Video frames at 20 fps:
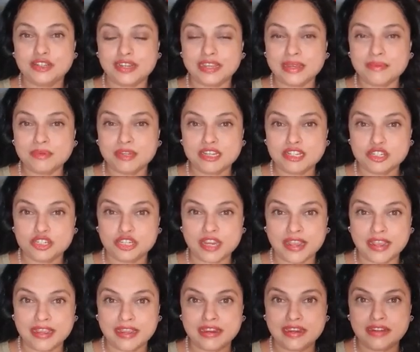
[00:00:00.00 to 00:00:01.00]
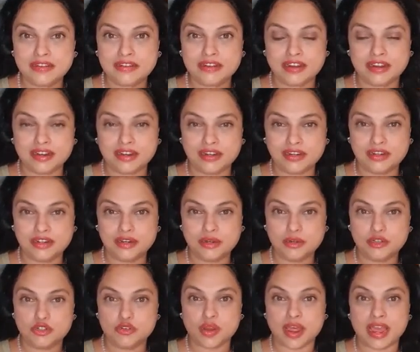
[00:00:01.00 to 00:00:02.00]
Today I'm going to share
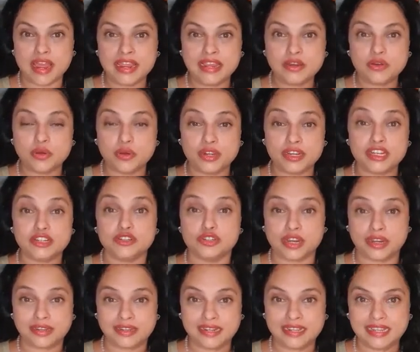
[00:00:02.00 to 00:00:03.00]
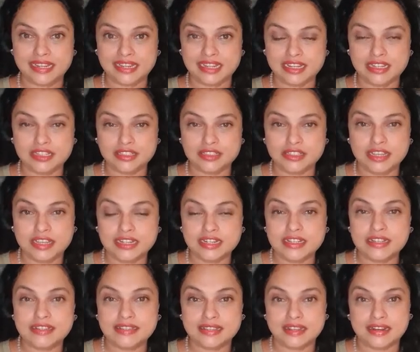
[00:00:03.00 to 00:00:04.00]
a dry coconut chutney. It
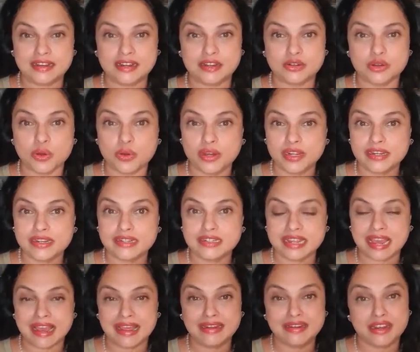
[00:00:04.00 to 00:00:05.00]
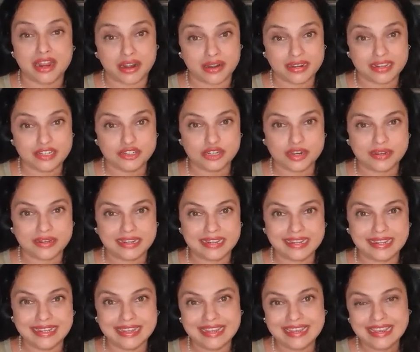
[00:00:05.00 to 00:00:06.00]
is coconut and garlic
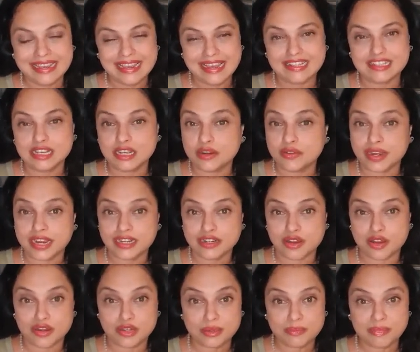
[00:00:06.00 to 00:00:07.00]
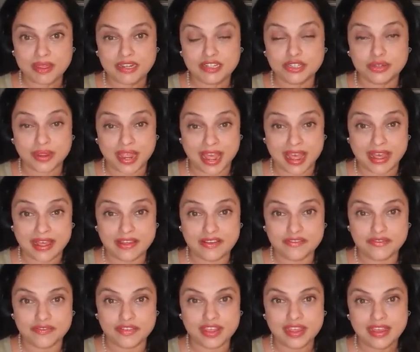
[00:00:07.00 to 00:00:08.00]
chutney. It's a great condiment to
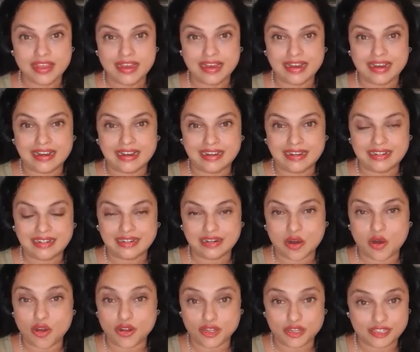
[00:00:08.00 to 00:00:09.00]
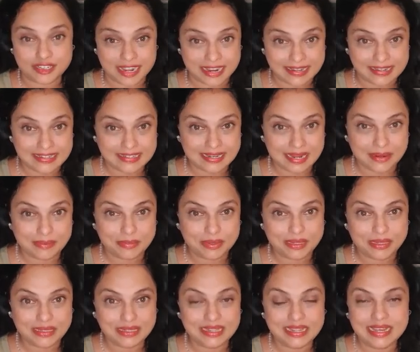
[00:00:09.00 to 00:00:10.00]
have on your dining
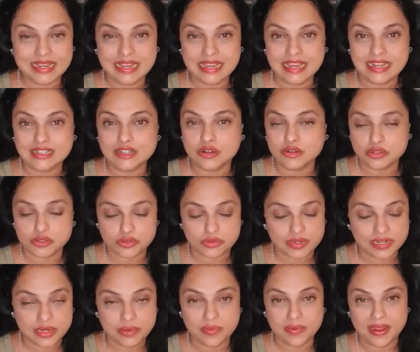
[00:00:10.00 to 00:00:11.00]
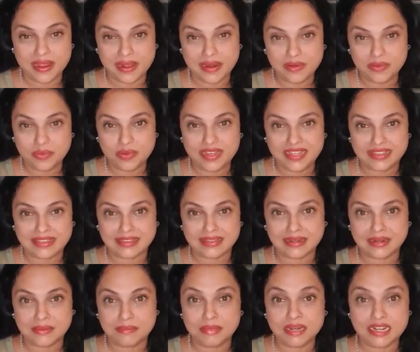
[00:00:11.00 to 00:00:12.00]
table. It goes really well with
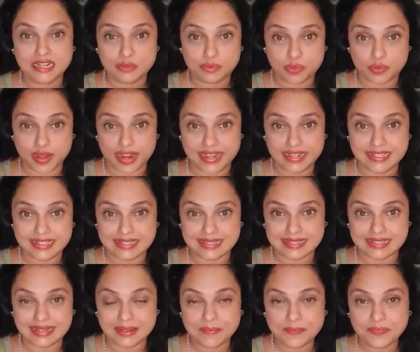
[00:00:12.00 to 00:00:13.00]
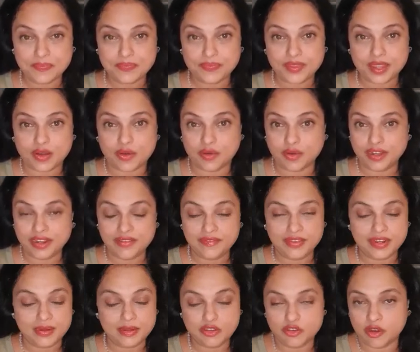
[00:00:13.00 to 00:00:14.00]
millet breads or
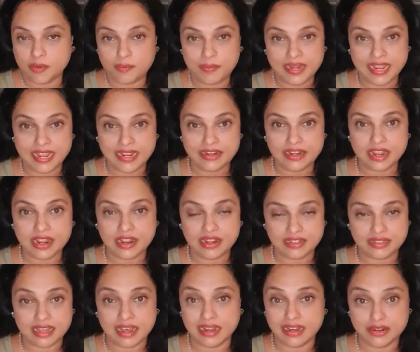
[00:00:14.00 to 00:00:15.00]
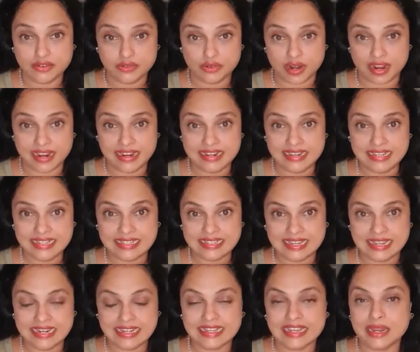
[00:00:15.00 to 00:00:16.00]
even your plain dal and rice.
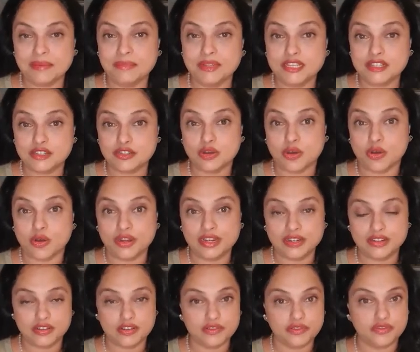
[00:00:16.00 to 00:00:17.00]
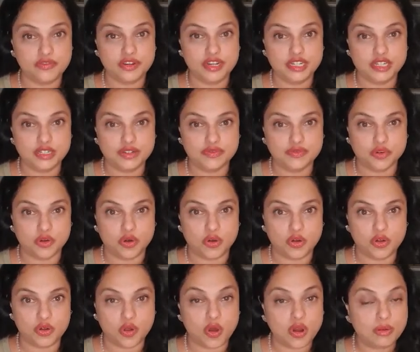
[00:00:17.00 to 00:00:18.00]
It can be stored in your fridge
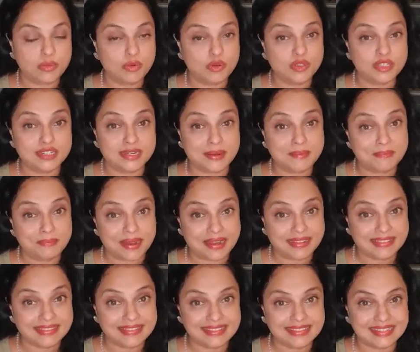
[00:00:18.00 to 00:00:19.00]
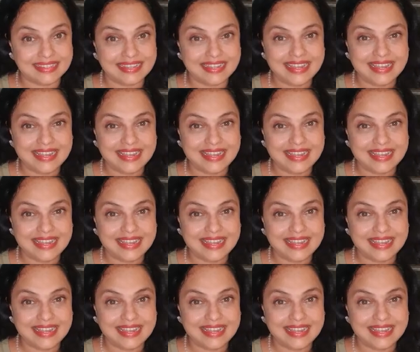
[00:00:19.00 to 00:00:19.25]
for almost a month.